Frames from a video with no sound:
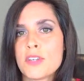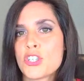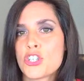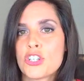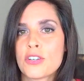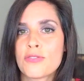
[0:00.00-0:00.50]

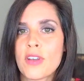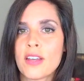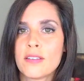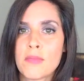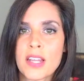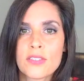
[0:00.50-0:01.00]
Mischief
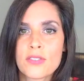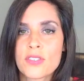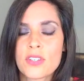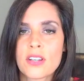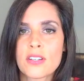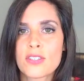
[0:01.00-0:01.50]
and
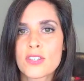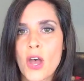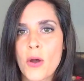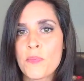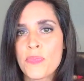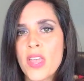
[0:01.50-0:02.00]
Mendelssohn.
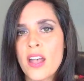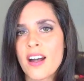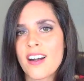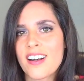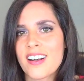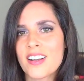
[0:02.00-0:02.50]
So
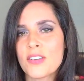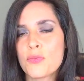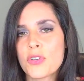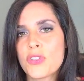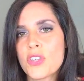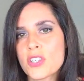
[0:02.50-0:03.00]

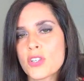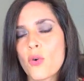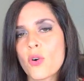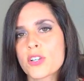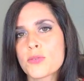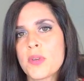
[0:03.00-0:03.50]
with this
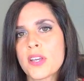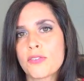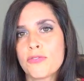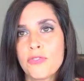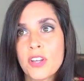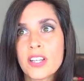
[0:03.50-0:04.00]
horse being a
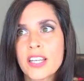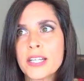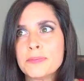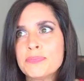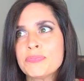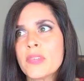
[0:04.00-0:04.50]

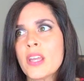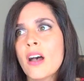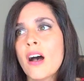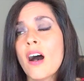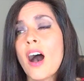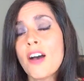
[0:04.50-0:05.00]
filly,
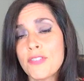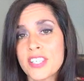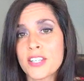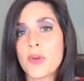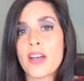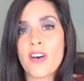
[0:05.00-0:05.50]

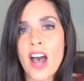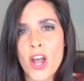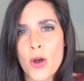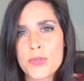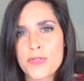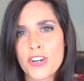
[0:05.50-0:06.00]
obviously we have high
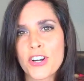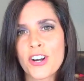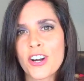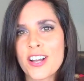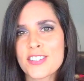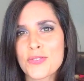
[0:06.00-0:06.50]
hopes for
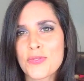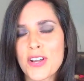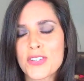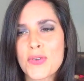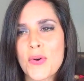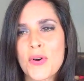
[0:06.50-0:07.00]
her as a
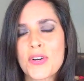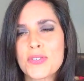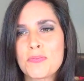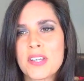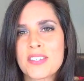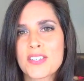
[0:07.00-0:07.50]

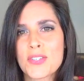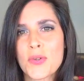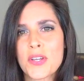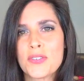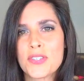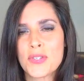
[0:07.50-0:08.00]
racehorse, because
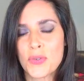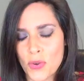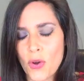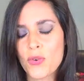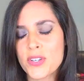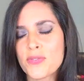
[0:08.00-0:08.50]
it's
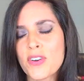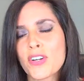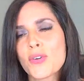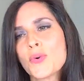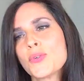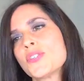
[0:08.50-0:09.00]
always
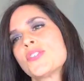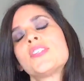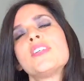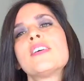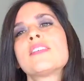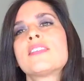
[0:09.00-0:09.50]
very cool to
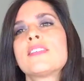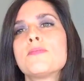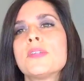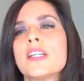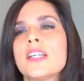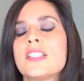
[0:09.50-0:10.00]
see a
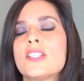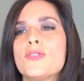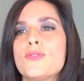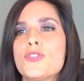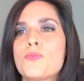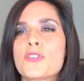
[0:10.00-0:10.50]
sibling
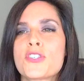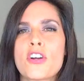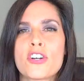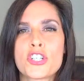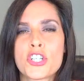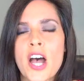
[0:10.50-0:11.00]
to
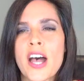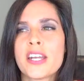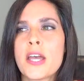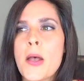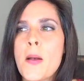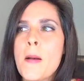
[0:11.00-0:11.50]
Superstar
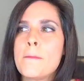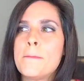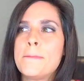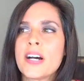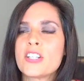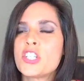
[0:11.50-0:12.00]
shine,
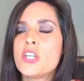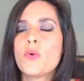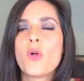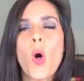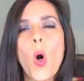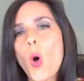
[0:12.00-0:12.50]
but she
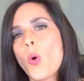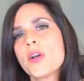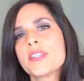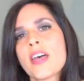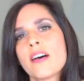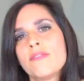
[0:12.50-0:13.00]
will
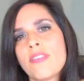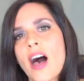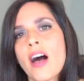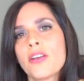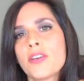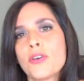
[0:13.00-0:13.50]
always have
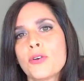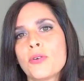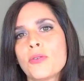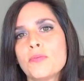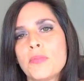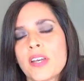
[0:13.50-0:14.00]
value
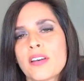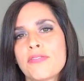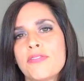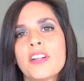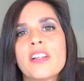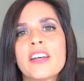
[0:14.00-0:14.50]
being a
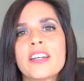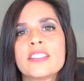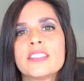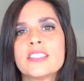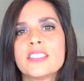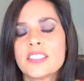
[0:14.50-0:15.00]
filly.
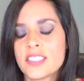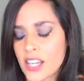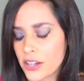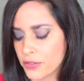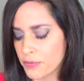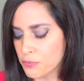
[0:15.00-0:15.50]

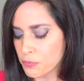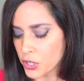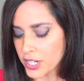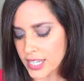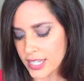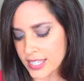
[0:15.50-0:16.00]
So
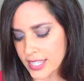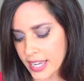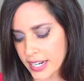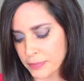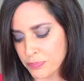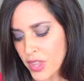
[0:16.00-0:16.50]
pretty
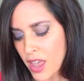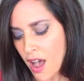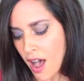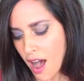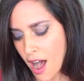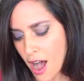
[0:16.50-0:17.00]
exciting.
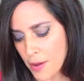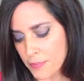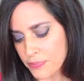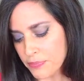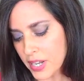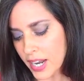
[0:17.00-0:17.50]

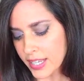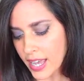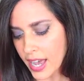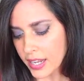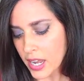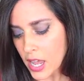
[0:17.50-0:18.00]
But
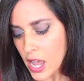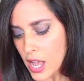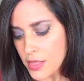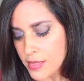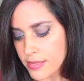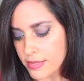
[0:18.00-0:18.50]
again,
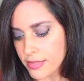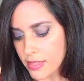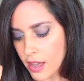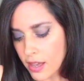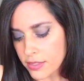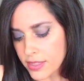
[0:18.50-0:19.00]

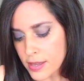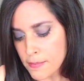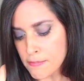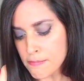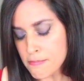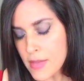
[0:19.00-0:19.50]
the
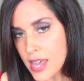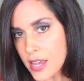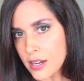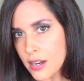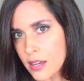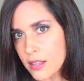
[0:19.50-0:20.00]

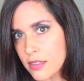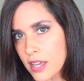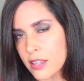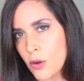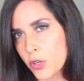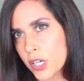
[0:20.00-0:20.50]
main
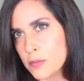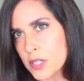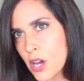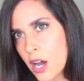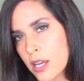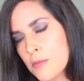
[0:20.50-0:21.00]
thing that we're going to
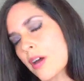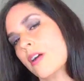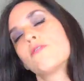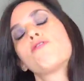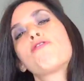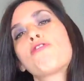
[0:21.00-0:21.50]
be talking about
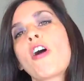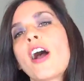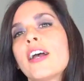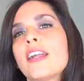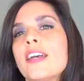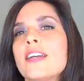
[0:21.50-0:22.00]
on
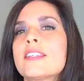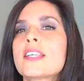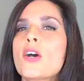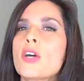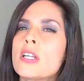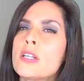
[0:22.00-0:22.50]
Friday
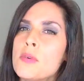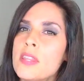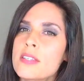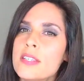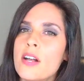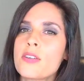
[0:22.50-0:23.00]
isn't going to be
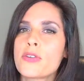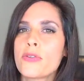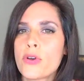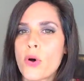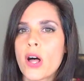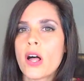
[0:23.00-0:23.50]
the sales,
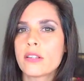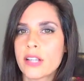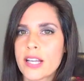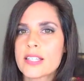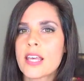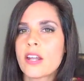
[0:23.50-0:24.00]
although,
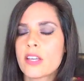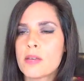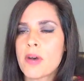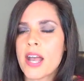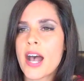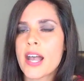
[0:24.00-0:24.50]
like I said, I'll
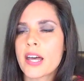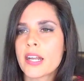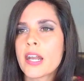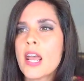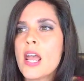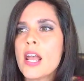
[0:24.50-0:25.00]
keep my eye on
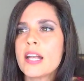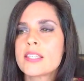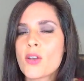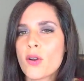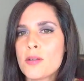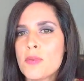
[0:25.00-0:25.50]
it.
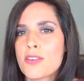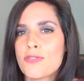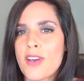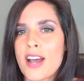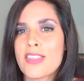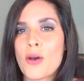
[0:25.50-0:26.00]
It's going to be the
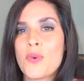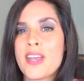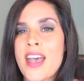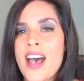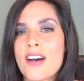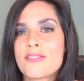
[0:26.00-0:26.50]
fact that
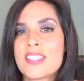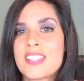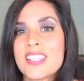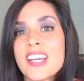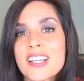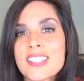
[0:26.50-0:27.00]
we have
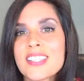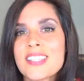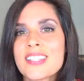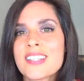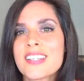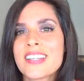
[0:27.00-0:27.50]

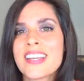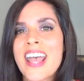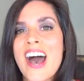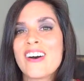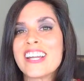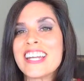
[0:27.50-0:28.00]
6,
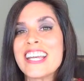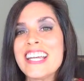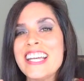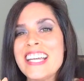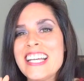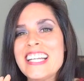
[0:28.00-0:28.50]
count
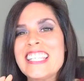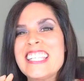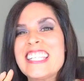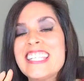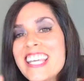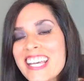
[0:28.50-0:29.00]
it,
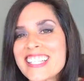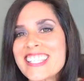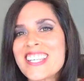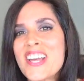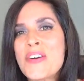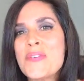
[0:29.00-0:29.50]

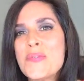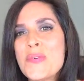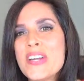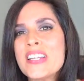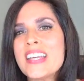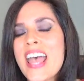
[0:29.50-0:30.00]
6
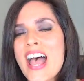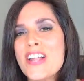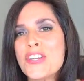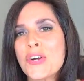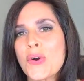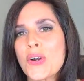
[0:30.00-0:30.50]
win
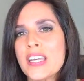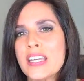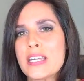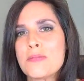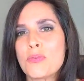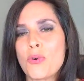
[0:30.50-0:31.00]
and you're
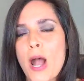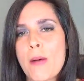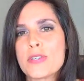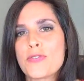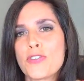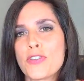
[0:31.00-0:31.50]
in
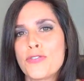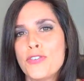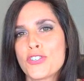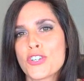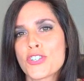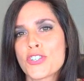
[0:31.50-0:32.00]
preps for the
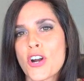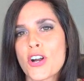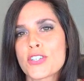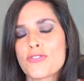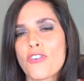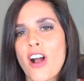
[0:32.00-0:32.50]
Future
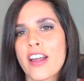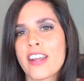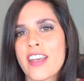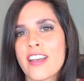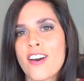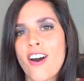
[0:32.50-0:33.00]
Stars
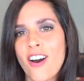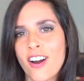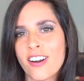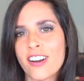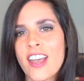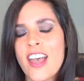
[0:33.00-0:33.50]
Friday
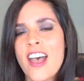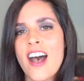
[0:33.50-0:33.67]
card.